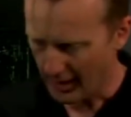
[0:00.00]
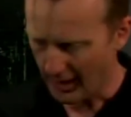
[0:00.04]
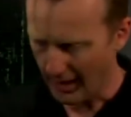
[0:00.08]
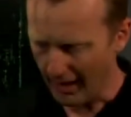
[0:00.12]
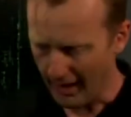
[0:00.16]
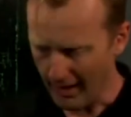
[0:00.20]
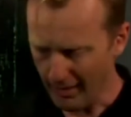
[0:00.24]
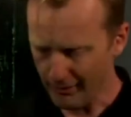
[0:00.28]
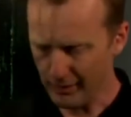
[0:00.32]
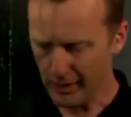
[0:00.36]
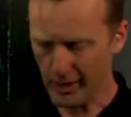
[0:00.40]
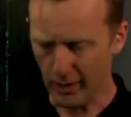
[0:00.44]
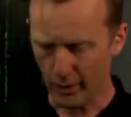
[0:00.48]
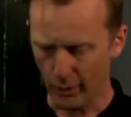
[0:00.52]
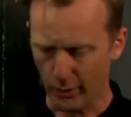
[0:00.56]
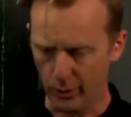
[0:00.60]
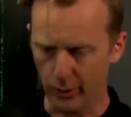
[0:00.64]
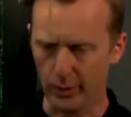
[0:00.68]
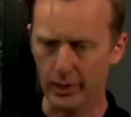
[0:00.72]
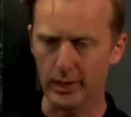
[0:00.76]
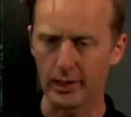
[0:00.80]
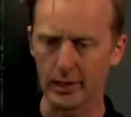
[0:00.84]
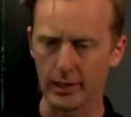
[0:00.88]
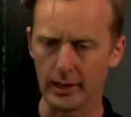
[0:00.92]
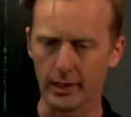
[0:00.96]
having
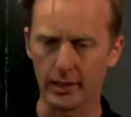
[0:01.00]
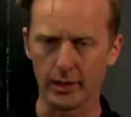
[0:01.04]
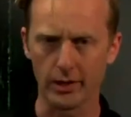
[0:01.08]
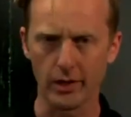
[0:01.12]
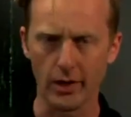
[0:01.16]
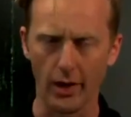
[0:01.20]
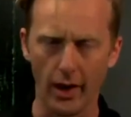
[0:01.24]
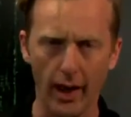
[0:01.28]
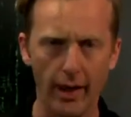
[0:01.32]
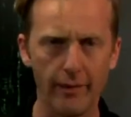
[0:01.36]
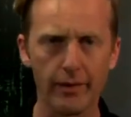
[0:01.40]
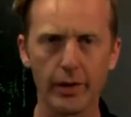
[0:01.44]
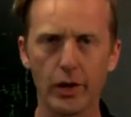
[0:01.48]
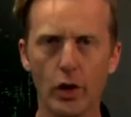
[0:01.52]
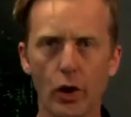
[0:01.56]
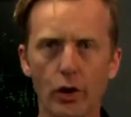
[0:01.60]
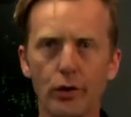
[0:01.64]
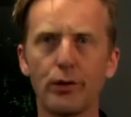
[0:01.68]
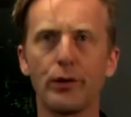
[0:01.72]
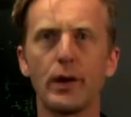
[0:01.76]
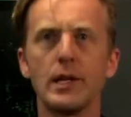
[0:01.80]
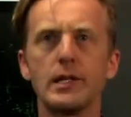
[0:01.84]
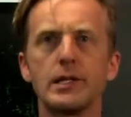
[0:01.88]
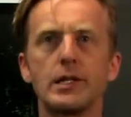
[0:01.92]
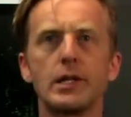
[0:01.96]
having
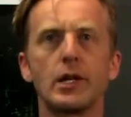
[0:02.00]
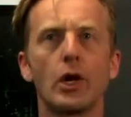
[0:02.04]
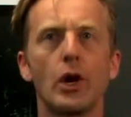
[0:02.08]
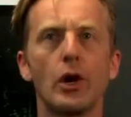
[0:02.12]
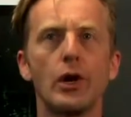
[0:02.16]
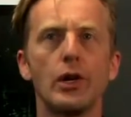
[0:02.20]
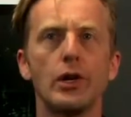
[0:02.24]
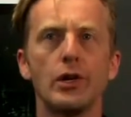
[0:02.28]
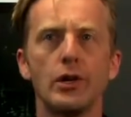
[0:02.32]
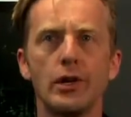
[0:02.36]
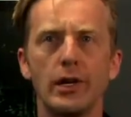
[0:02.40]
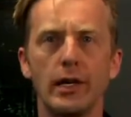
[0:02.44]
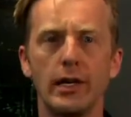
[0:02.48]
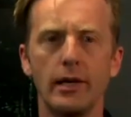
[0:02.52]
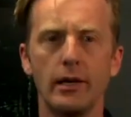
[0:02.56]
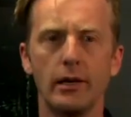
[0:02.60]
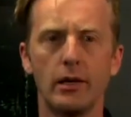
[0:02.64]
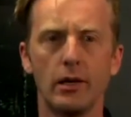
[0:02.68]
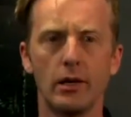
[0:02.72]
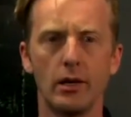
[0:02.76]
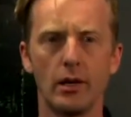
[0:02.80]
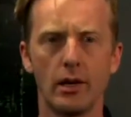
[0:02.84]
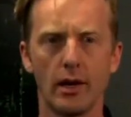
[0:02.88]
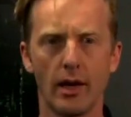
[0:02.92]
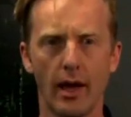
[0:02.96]
no friends that go to uni,
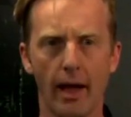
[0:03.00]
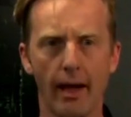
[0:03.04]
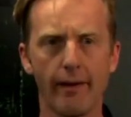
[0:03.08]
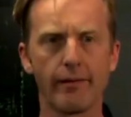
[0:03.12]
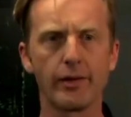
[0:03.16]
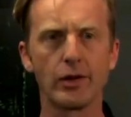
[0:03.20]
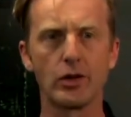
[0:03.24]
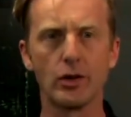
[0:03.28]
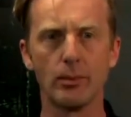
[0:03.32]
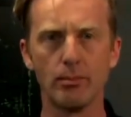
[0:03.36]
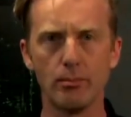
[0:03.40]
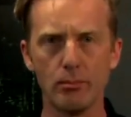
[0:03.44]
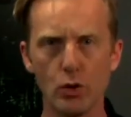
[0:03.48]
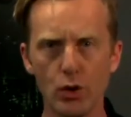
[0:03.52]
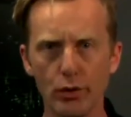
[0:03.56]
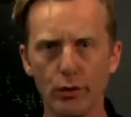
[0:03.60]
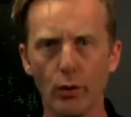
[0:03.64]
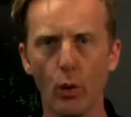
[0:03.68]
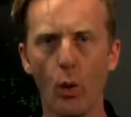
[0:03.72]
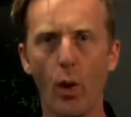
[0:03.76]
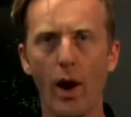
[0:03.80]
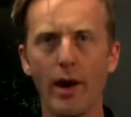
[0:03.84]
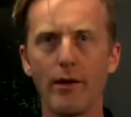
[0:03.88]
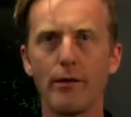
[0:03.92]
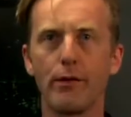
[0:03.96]
having to
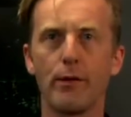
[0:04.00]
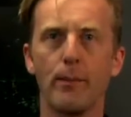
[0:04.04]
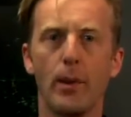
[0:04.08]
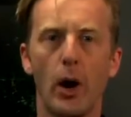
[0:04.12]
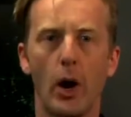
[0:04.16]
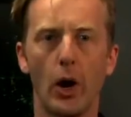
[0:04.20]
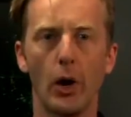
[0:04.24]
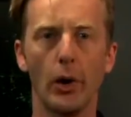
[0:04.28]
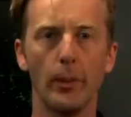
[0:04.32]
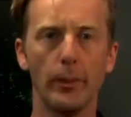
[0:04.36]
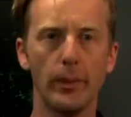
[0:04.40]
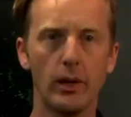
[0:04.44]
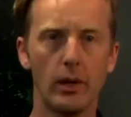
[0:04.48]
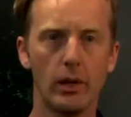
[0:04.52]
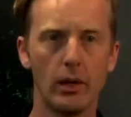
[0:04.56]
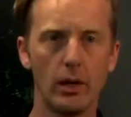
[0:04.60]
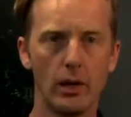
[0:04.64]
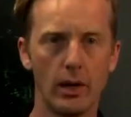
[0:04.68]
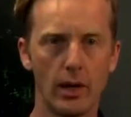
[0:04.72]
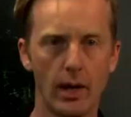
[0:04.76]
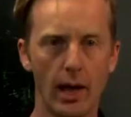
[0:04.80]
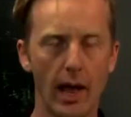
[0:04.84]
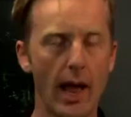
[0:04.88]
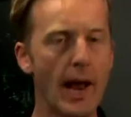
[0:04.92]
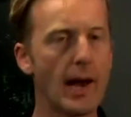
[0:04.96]
move away from home,
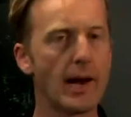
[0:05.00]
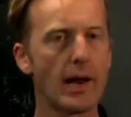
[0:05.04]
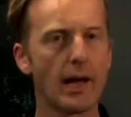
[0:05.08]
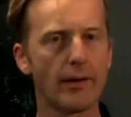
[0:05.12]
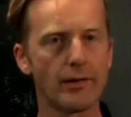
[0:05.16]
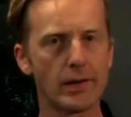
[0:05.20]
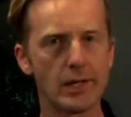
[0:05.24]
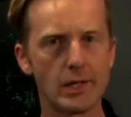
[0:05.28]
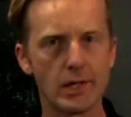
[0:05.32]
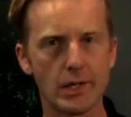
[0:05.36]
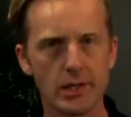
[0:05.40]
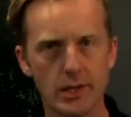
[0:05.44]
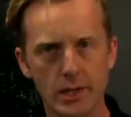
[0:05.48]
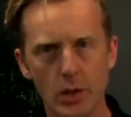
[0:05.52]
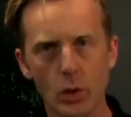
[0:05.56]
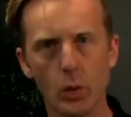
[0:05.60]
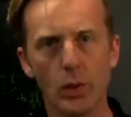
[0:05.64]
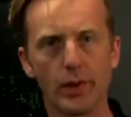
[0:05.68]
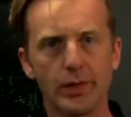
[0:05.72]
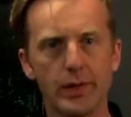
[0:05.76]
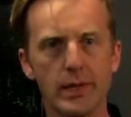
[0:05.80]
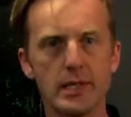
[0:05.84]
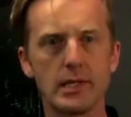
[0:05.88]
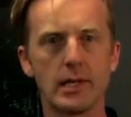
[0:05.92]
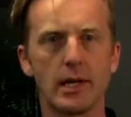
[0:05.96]
and having to deal
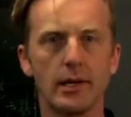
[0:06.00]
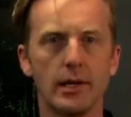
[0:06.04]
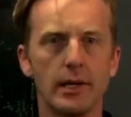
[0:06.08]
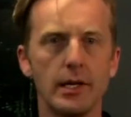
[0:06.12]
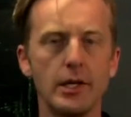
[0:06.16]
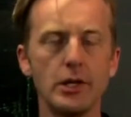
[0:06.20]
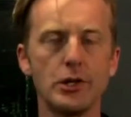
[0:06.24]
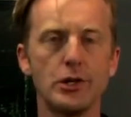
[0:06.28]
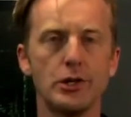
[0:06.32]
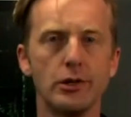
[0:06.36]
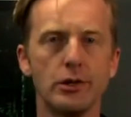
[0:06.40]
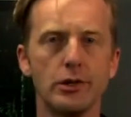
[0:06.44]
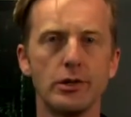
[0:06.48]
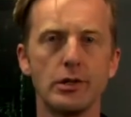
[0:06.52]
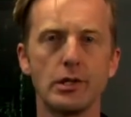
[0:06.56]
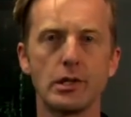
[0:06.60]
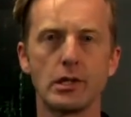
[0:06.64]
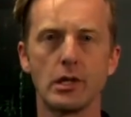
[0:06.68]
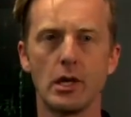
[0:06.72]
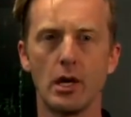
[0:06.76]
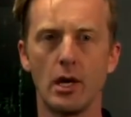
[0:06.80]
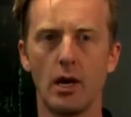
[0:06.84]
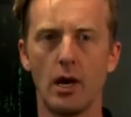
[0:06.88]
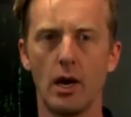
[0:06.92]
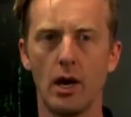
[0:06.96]
with these other
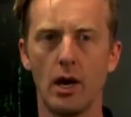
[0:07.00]
issues